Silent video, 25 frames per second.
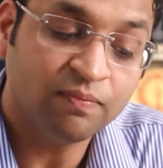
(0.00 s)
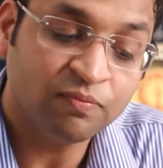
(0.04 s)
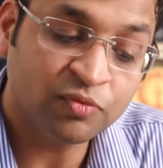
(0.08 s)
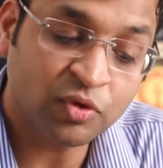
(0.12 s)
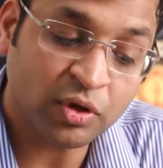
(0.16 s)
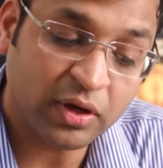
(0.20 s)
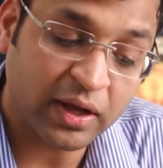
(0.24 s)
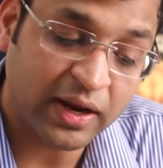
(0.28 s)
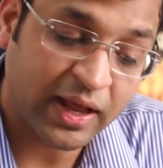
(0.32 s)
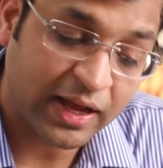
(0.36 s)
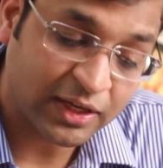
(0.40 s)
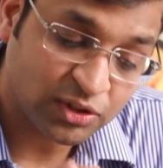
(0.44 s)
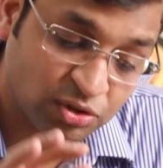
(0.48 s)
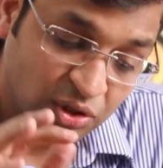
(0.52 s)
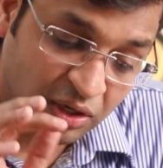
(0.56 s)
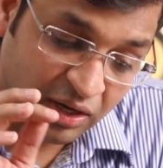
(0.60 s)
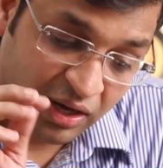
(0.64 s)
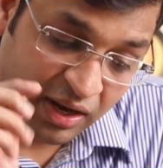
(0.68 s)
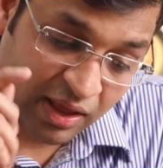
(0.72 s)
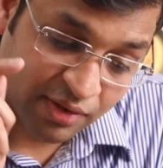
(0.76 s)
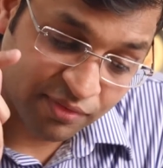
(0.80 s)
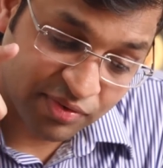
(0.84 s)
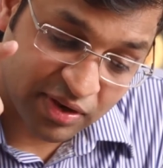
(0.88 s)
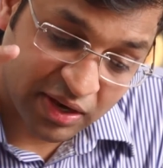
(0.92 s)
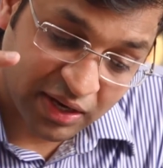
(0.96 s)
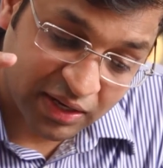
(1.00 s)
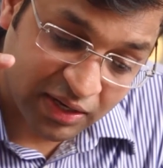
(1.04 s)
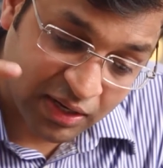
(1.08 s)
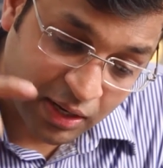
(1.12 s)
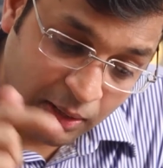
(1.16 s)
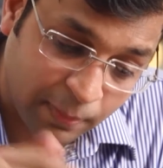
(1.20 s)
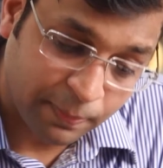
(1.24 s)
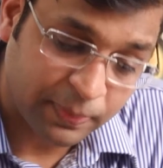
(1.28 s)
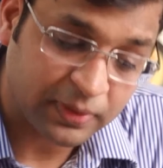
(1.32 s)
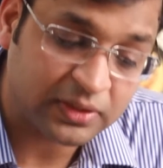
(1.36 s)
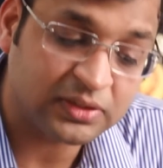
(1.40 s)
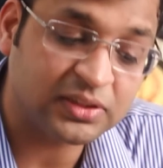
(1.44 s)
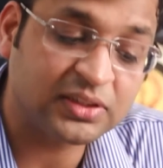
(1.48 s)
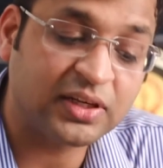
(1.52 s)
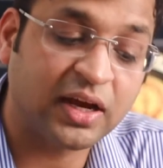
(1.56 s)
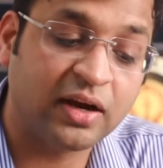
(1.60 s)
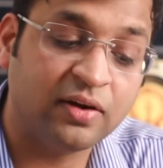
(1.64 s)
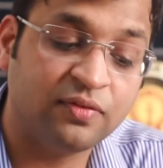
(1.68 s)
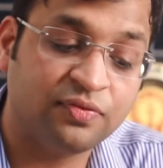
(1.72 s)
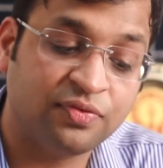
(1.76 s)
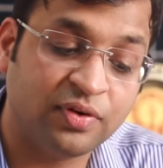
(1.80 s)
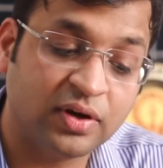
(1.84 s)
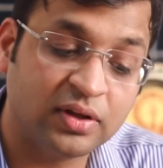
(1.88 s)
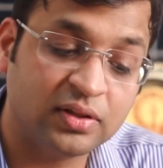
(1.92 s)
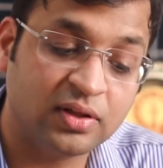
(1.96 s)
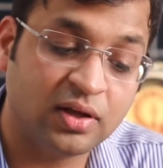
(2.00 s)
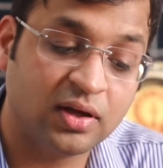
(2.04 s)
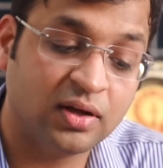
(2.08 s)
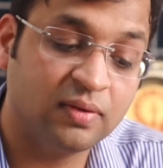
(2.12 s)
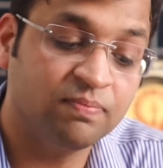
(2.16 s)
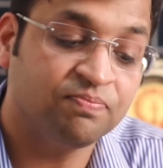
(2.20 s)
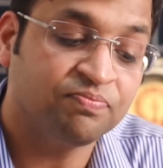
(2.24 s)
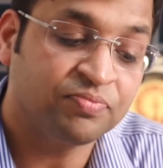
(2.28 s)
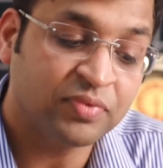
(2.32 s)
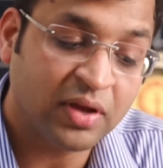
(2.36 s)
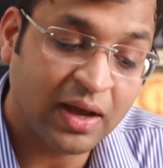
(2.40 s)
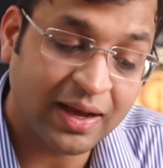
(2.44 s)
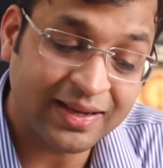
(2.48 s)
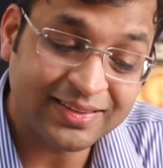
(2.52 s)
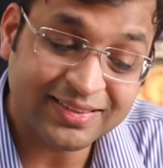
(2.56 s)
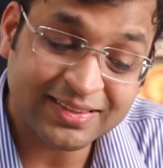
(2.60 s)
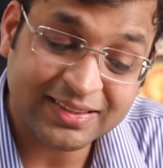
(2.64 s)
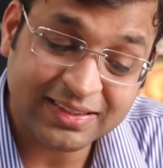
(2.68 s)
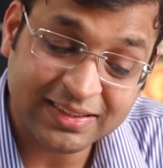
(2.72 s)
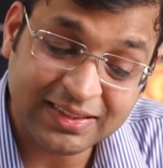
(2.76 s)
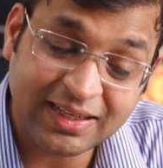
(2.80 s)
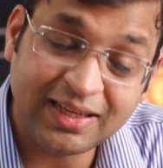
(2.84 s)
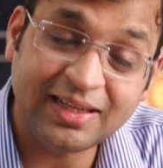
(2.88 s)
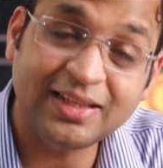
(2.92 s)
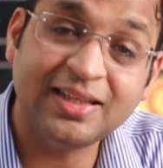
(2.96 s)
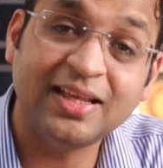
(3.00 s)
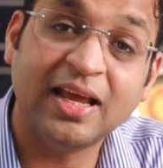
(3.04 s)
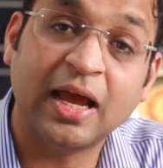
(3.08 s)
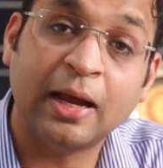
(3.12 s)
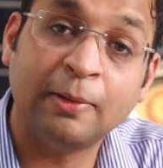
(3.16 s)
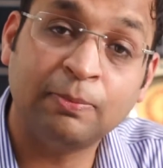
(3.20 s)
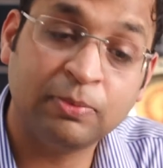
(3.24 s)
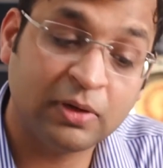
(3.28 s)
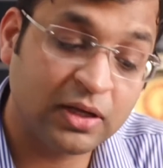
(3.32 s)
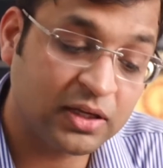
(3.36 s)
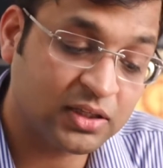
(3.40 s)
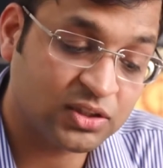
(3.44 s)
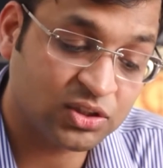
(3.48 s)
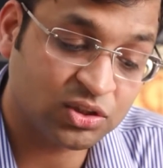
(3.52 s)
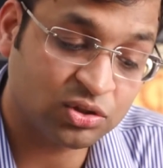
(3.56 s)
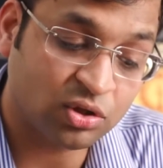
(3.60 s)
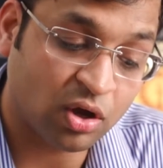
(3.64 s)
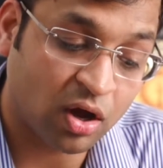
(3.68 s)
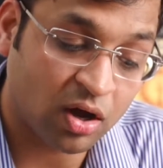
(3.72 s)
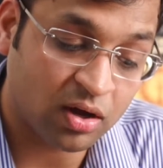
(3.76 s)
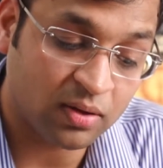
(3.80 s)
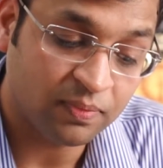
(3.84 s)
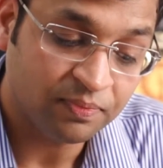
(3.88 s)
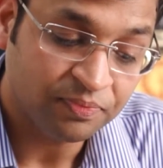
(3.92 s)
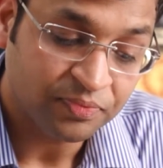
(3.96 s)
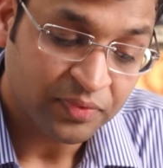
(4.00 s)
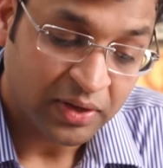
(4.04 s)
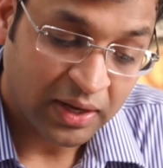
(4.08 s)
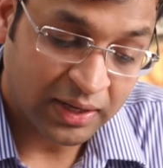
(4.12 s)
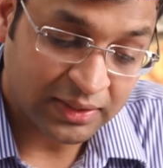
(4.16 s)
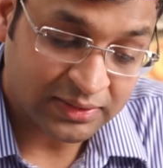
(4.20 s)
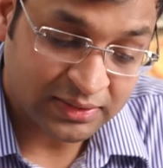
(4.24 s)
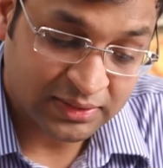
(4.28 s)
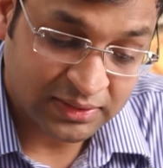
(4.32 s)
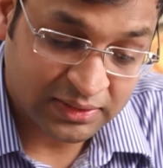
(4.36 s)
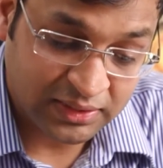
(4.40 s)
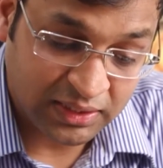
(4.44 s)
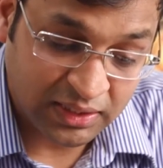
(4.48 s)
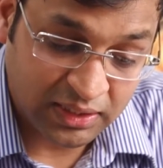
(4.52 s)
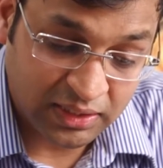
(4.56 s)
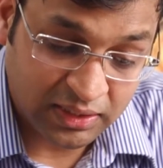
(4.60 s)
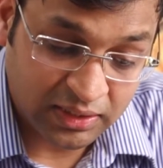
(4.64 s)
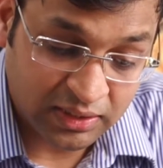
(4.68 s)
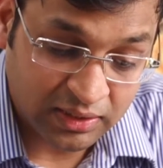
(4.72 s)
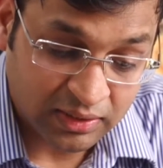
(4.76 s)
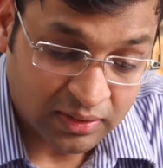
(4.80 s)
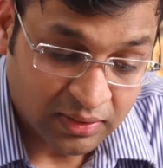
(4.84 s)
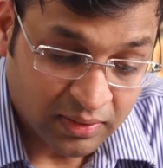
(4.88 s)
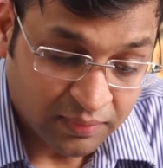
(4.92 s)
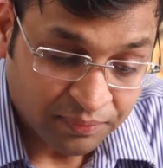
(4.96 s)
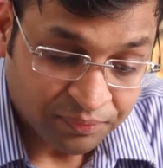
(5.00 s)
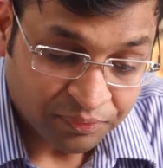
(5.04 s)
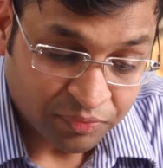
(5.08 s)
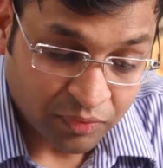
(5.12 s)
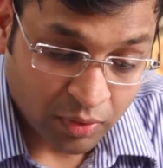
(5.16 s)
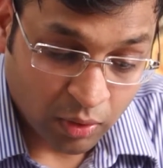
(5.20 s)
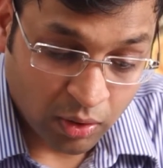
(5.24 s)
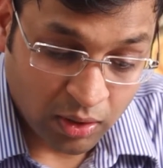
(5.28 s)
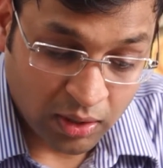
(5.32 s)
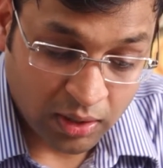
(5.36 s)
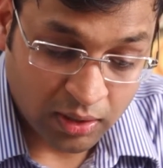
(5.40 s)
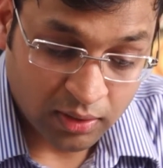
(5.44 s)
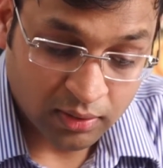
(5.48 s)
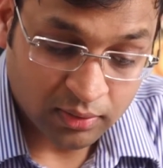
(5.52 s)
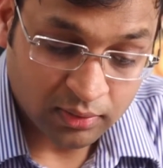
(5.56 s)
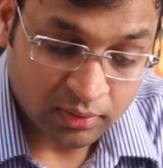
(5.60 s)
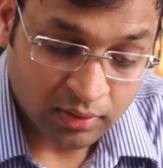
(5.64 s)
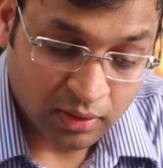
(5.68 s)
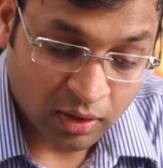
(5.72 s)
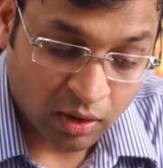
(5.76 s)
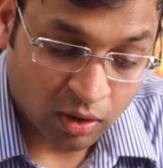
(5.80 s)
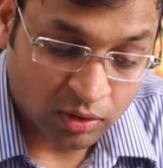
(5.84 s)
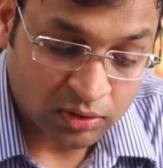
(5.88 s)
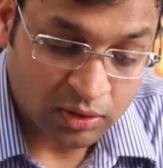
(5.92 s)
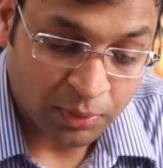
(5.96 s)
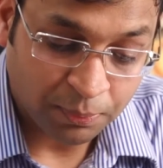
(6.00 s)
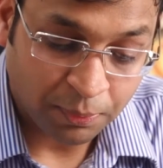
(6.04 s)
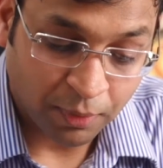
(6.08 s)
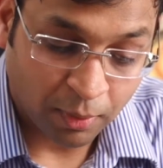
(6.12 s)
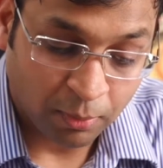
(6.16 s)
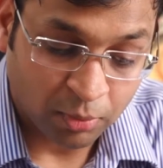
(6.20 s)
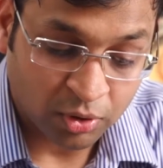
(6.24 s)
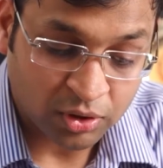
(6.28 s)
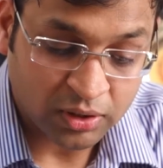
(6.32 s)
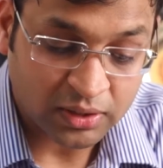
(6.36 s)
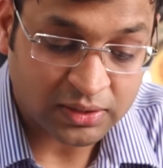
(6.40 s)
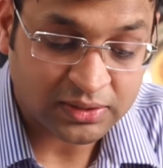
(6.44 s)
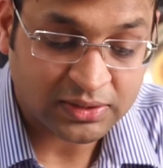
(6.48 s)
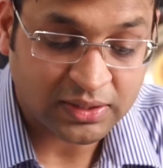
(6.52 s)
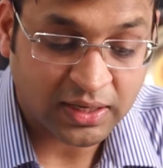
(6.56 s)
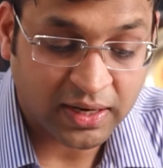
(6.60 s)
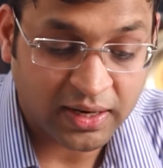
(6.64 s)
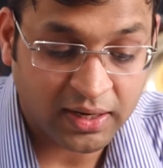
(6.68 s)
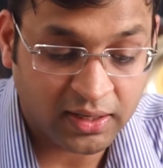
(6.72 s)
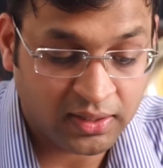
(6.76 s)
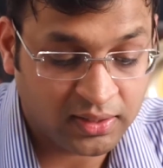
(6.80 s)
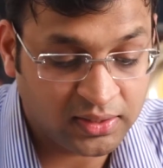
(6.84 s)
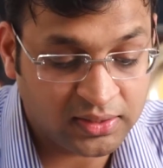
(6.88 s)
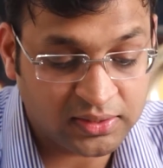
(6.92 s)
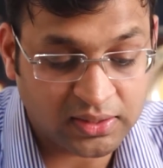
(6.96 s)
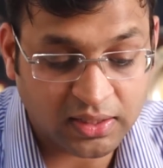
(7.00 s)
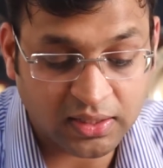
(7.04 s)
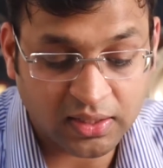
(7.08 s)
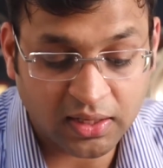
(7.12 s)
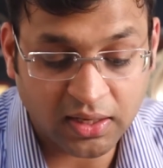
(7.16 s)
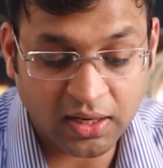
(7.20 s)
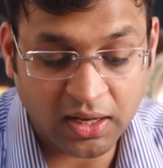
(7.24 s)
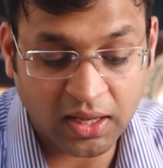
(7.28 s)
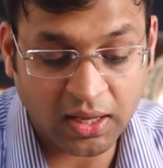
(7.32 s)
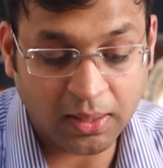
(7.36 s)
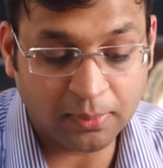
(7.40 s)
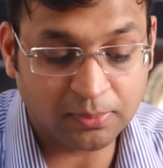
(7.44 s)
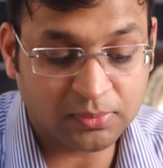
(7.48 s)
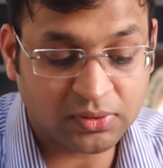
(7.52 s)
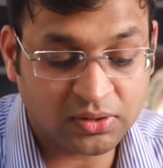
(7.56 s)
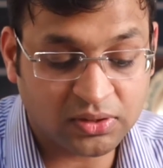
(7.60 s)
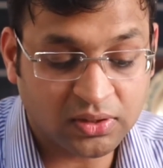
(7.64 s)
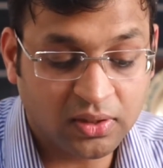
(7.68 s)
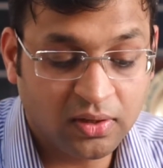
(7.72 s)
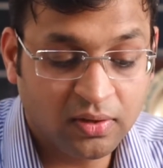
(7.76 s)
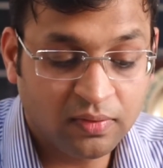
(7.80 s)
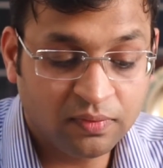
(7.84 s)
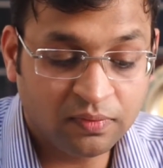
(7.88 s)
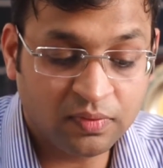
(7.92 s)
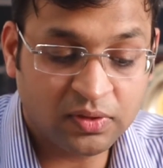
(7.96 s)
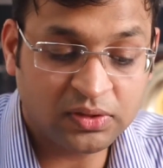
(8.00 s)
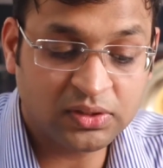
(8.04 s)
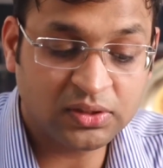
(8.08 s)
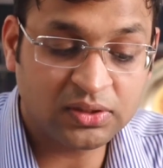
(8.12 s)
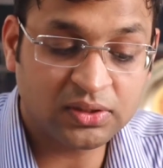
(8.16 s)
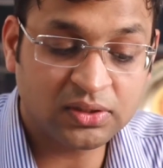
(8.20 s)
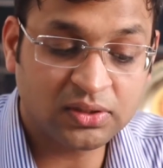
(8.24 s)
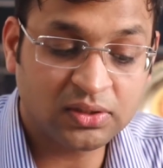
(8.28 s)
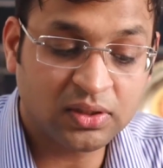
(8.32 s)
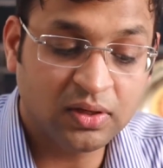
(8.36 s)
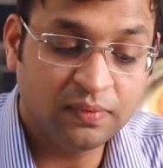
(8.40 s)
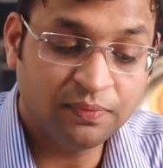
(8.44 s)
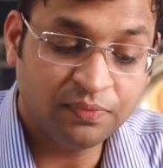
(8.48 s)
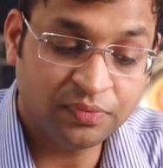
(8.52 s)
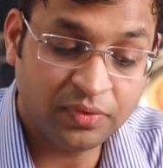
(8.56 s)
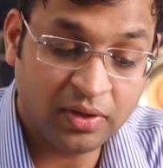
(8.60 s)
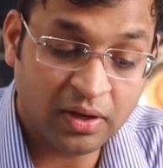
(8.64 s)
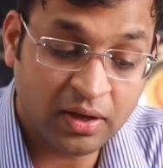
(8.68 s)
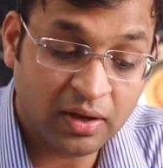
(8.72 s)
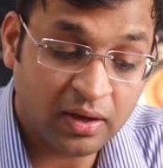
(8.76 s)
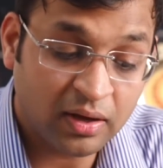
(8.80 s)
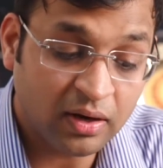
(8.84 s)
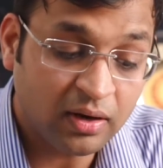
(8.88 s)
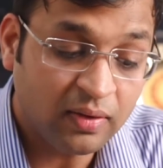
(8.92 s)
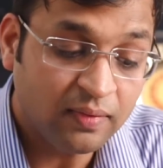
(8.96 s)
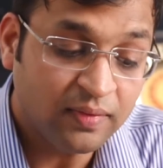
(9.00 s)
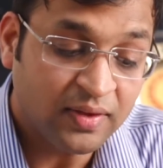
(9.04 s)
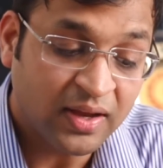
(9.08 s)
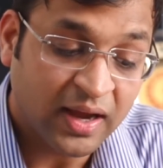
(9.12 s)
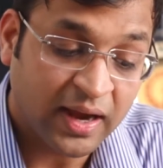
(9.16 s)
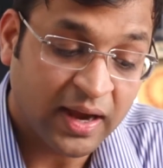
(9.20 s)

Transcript: You can actually navigate deep inside further and see the Aptech stock and see on the promoter side, these are the names which is there,